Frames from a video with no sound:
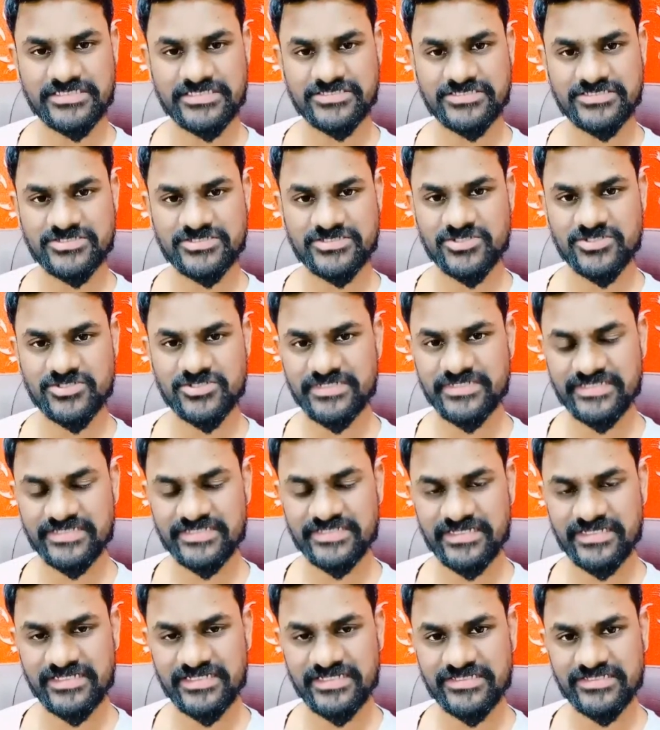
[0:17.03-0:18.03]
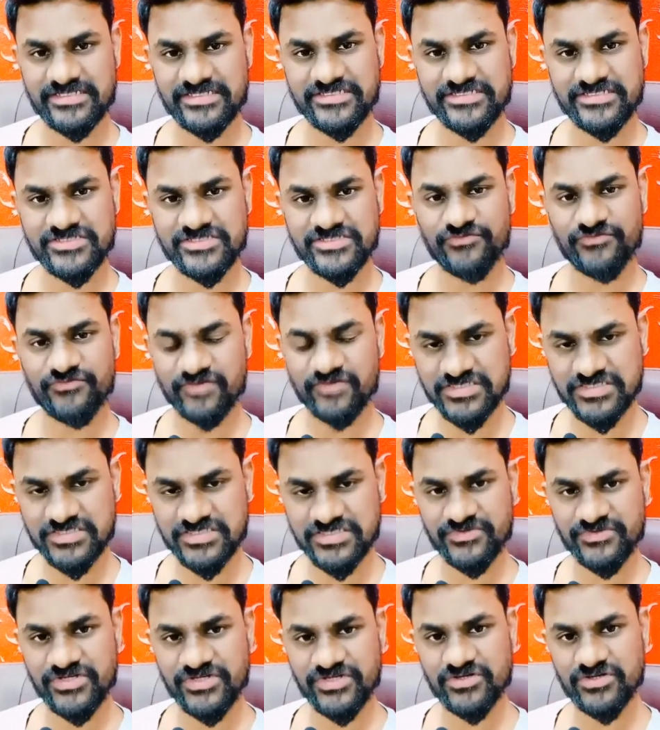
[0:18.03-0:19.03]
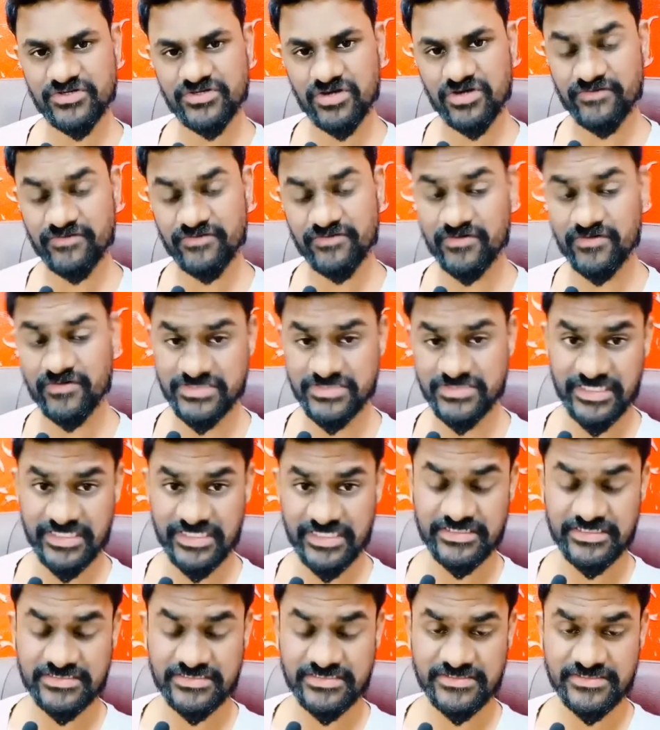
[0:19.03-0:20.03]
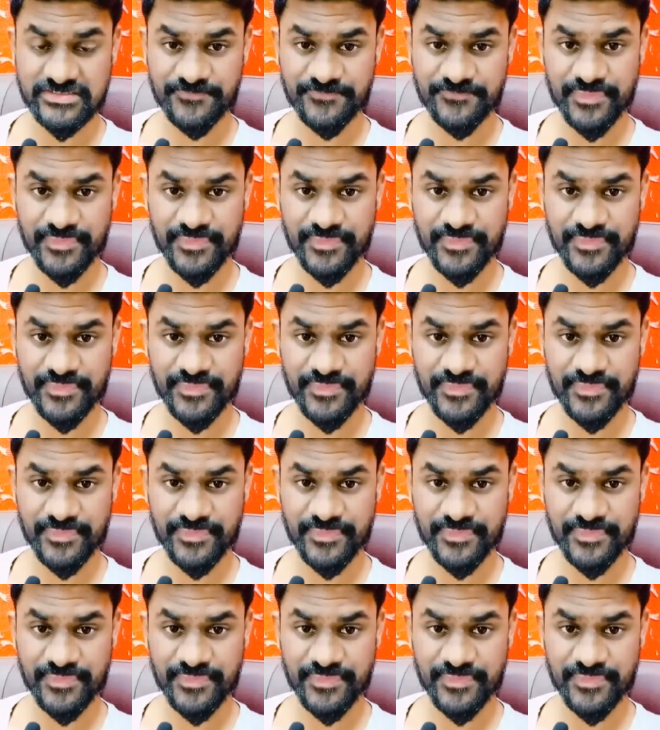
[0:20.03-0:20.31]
So basically this is the first video of our series,